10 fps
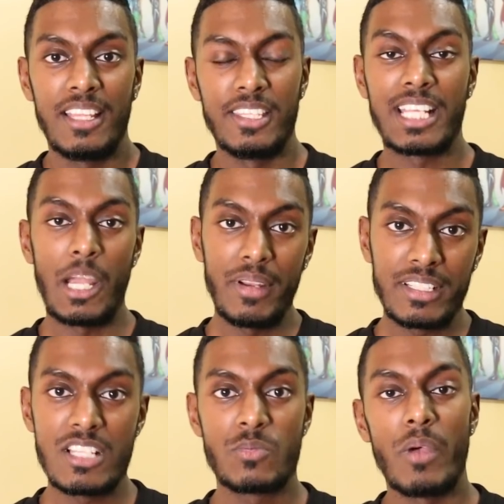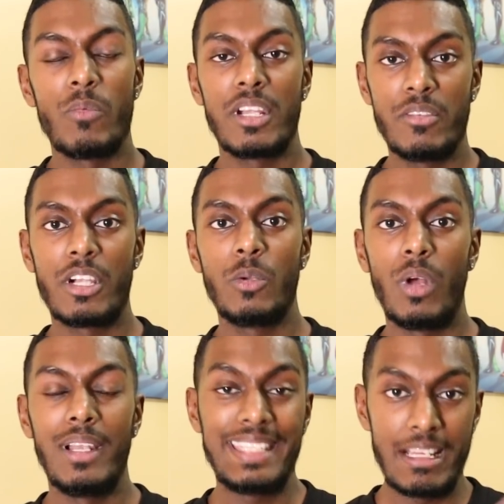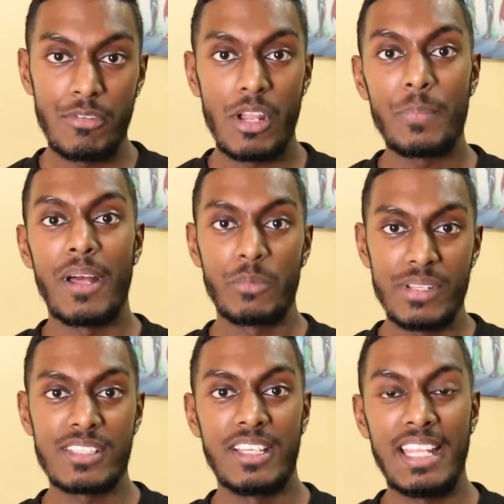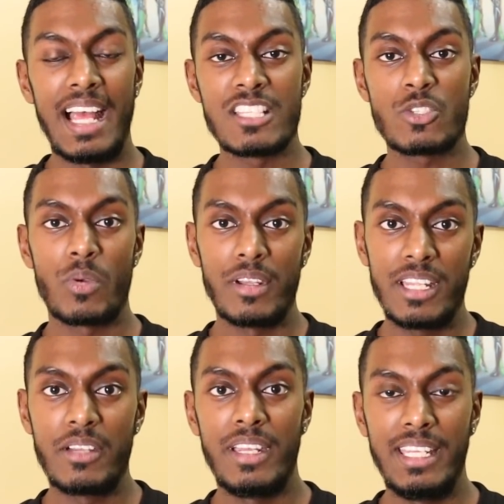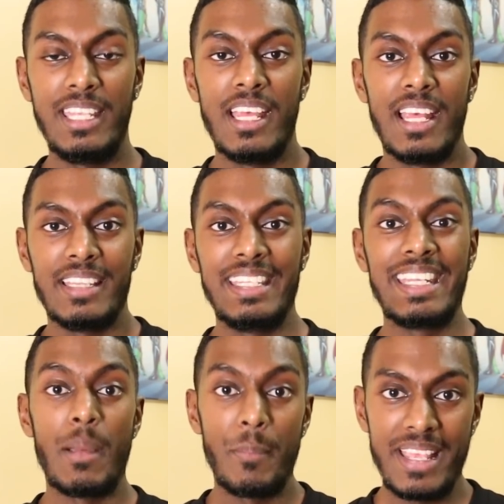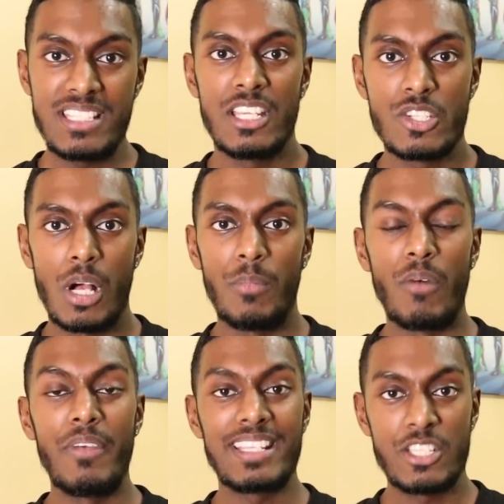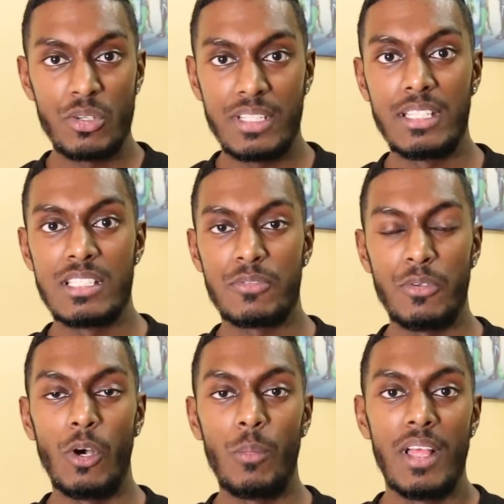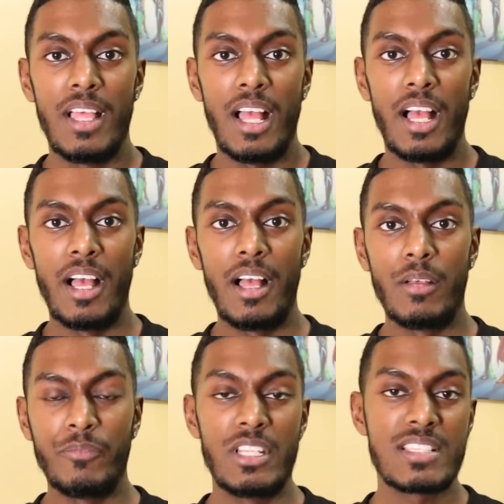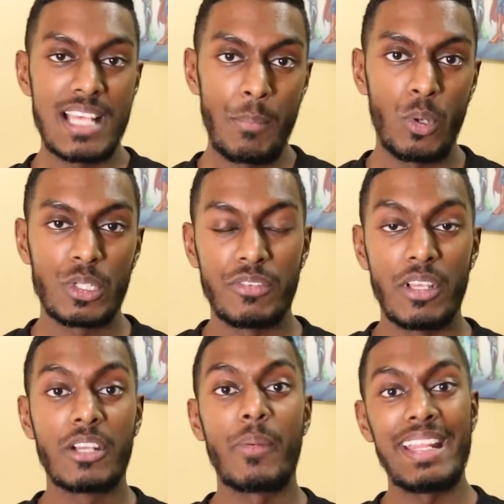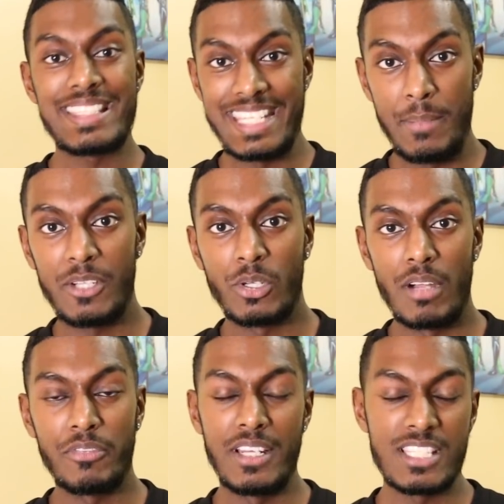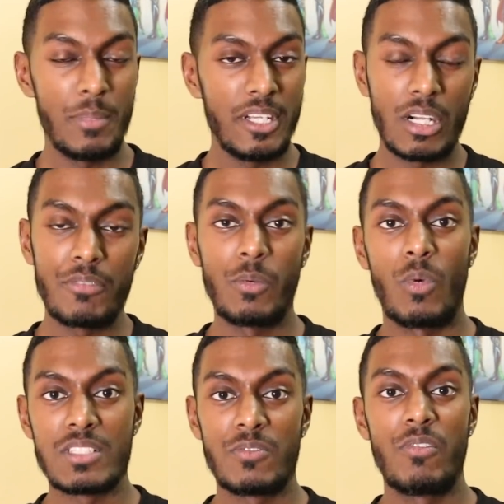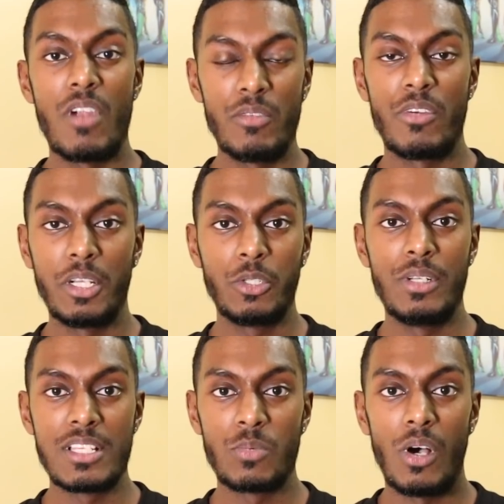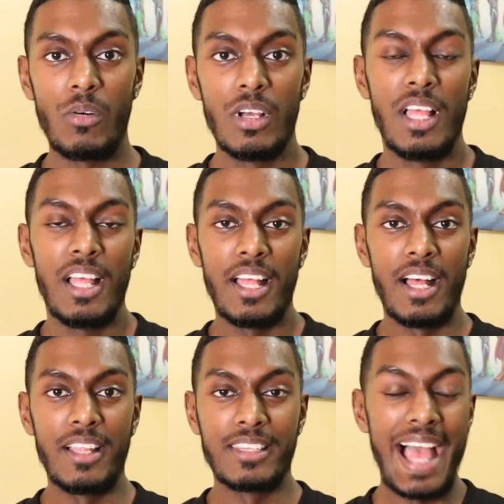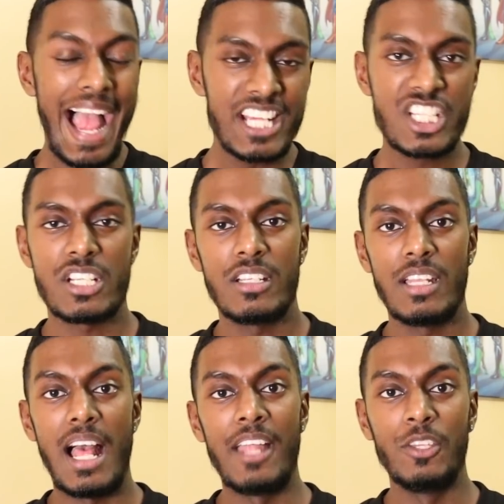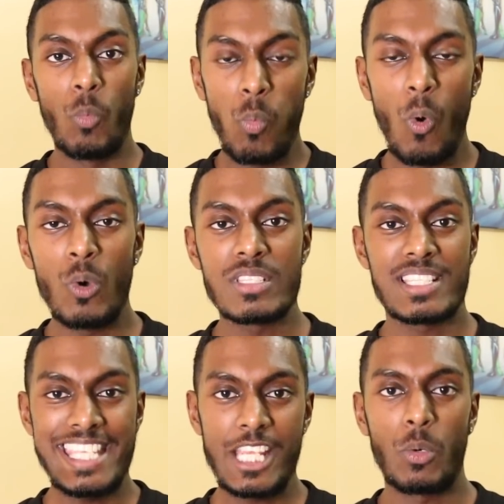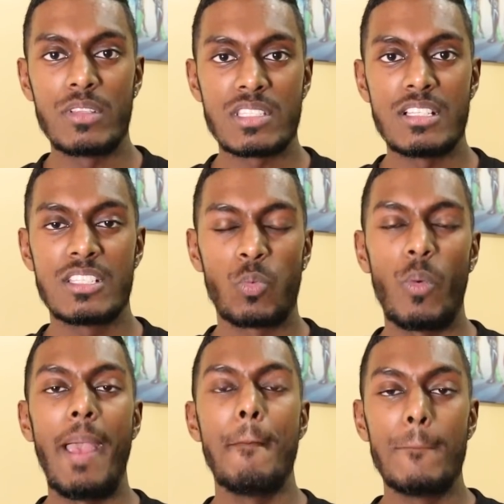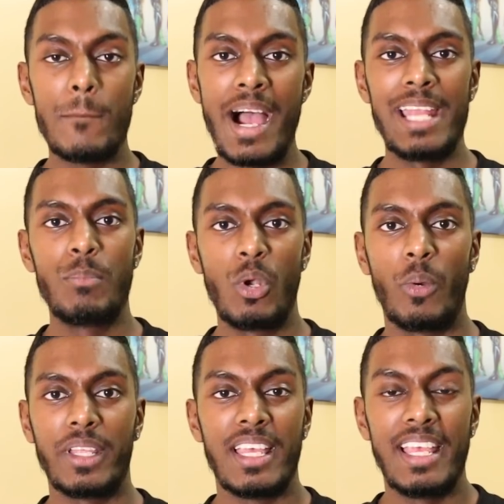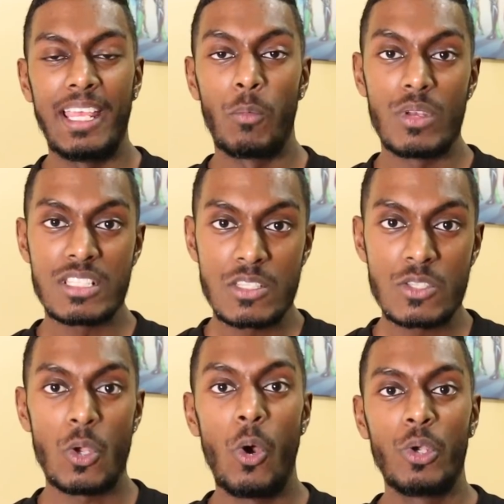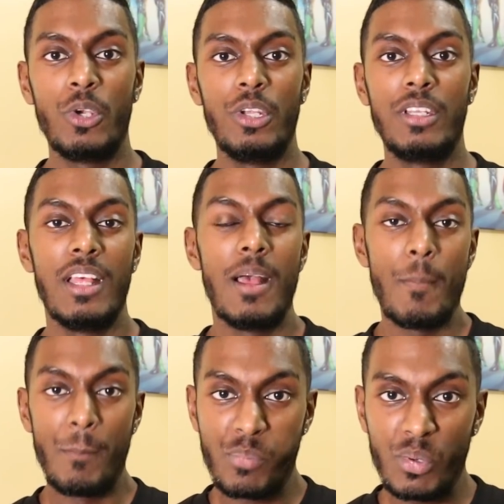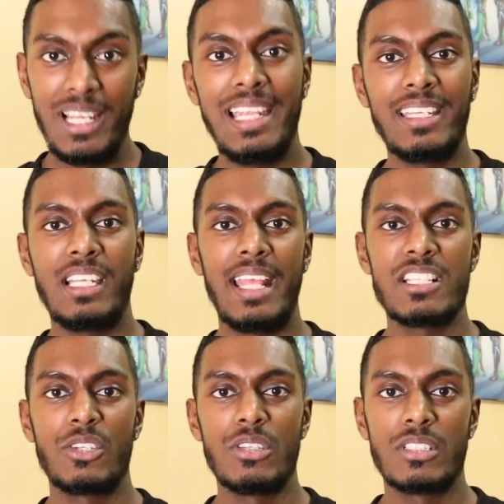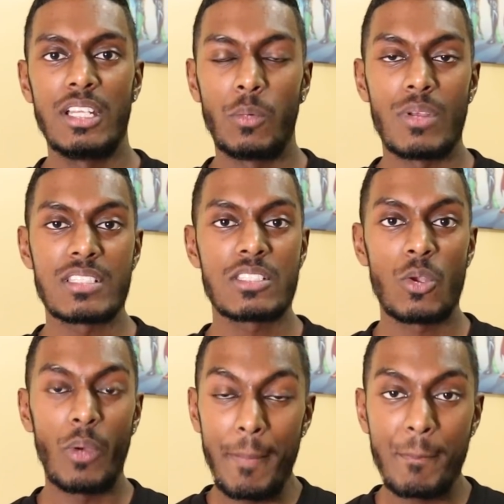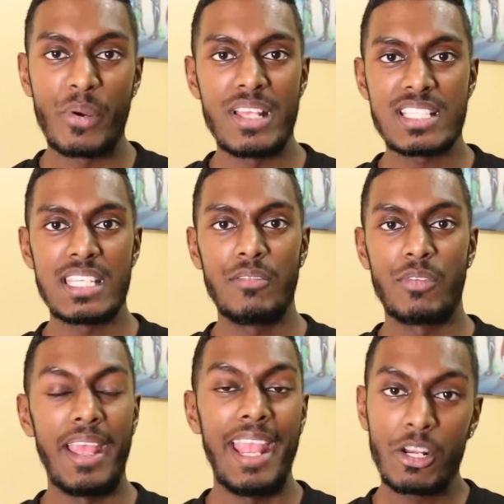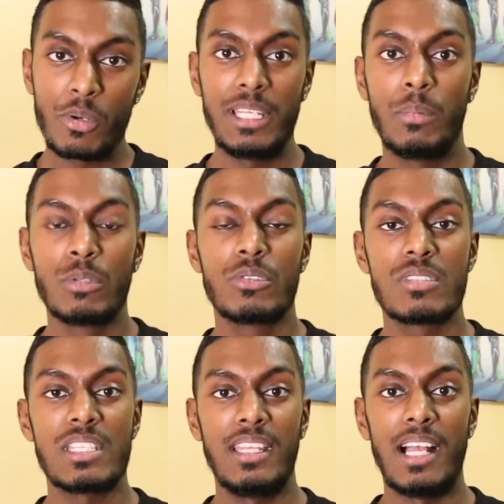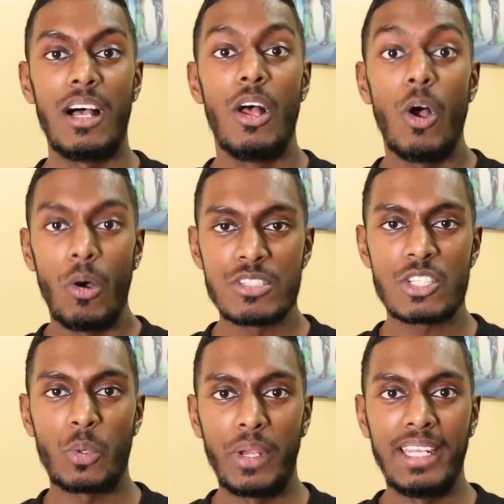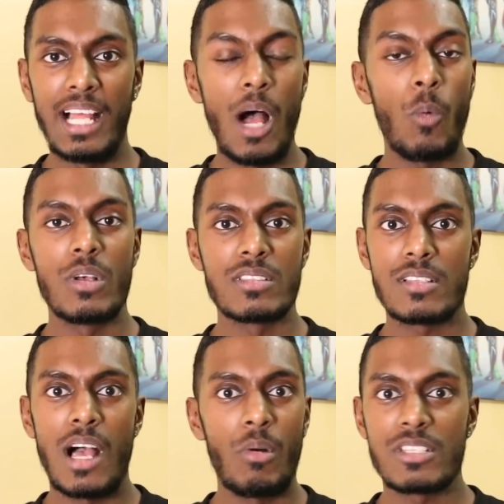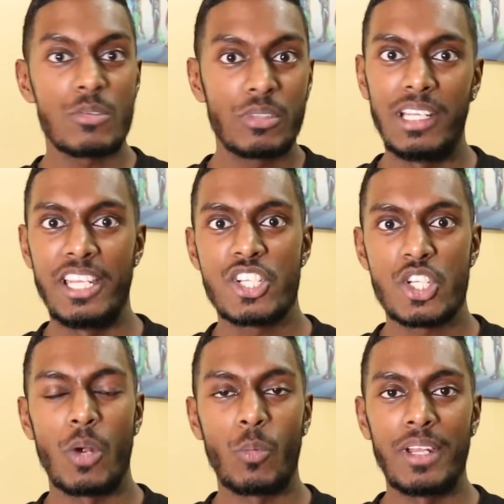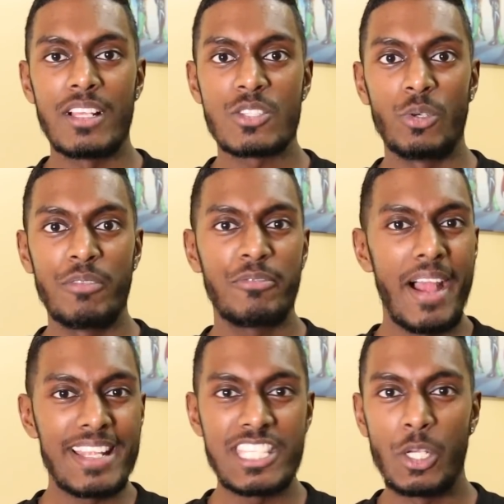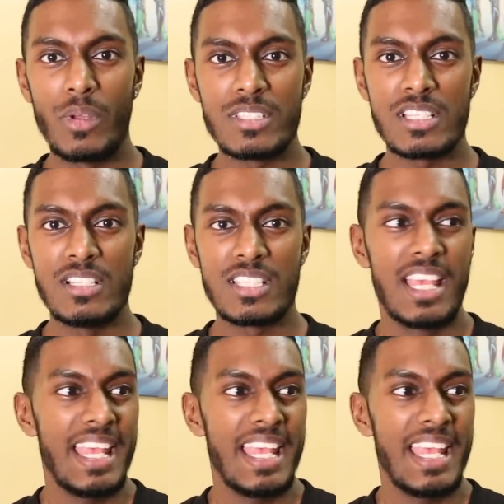The characters were very, very well developed and written, and Surender Reddy did an amazing job of executing this film with the support of the great cinematography. The cinematography was very, very good as well. The action and the war sequences were mind-blowing. It was so good, brilliantly executed. It was so impressive, incredible to see that on screen. I was totally in shock when I saw the fight sequences,